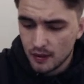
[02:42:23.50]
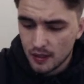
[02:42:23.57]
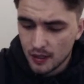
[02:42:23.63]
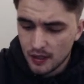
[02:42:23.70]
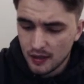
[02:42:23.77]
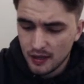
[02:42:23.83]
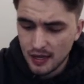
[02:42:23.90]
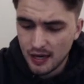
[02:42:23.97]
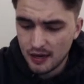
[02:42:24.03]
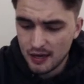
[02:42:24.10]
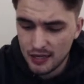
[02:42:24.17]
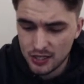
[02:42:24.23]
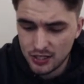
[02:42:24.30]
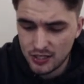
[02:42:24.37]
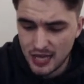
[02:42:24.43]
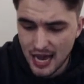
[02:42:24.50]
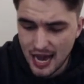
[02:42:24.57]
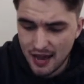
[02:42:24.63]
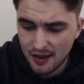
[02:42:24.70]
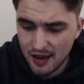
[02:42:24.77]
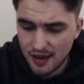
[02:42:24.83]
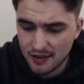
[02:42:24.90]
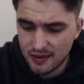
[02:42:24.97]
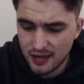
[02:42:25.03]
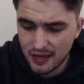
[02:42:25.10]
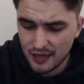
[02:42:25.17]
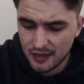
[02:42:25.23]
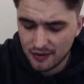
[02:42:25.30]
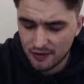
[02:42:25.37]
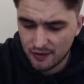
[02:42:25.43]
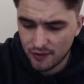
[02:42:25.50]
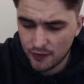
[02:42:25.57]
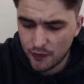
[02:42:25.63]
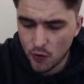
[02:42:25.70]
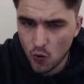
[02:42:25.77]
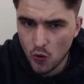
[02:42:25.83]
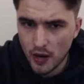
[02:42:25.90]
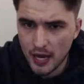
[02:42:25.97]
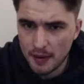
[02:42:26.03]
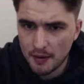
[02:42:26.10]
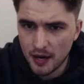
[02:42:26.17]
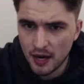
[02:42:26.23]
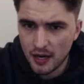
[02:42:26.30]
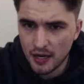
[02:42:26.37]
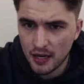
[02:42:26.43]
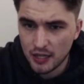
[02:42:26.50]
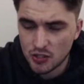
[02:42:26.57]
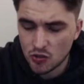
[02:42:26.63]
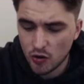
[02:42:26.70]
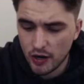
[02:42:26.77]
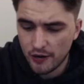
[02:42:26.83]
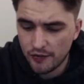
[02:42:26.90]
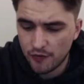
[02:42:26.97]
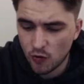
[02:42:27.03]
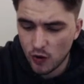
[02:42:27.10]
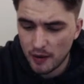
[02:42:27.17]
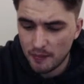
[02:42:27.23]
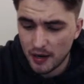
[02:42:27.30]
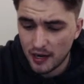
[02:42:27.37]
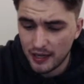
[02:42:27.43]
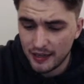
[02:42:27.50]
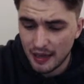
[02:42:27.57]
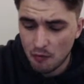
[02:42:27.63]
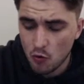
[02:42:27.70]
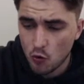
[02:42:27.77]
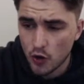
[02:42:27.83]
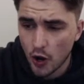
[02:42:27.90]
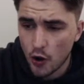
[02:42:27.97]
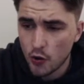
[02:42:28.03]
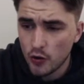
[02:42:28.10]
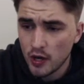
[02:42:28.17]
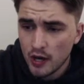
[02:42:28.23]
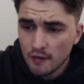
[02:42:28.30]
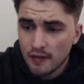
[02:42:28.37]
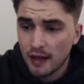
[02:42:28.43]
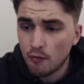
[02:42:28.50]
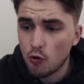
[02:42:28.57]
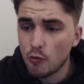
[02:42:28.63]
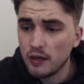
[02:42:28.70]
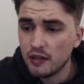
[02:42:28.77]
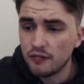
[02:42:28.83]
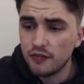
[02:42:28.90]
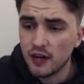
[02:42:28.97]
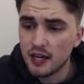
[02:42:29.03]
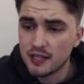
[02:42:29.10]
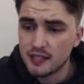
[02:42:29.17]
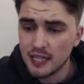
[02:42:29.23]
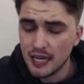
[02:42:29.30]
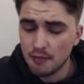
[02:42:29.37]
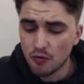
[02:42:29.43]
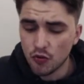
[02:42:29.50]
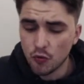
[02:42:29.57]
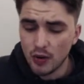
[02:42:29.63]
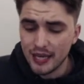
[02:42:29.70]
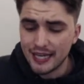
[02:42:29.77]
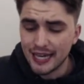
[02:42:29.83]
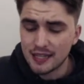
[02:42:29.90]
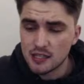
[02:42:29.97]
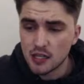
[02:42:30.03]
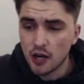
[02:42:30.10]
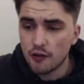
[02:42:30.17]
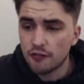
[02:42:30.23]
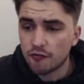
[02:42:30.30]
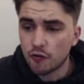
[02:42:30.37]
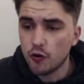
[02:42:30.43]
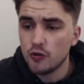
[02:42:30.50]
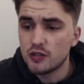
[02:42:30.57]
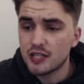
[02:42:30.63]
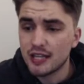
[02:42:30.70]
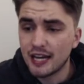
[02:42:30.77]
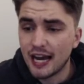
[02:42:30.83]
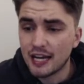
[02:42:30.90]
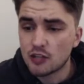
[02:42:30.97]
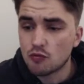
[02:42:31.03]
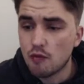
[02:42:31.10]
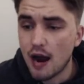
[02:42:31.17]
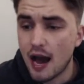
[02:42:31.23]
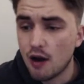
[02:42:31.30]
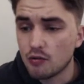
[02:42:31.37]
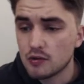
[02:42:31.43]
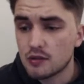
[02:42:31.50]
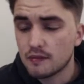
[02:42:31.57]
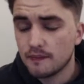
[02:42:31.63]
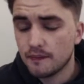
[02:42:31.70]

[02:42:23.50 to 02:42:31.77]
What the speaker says: And that is that, I think. For Hibernian, for Hibernian, they will be the first team of the weekend to go through to the next round.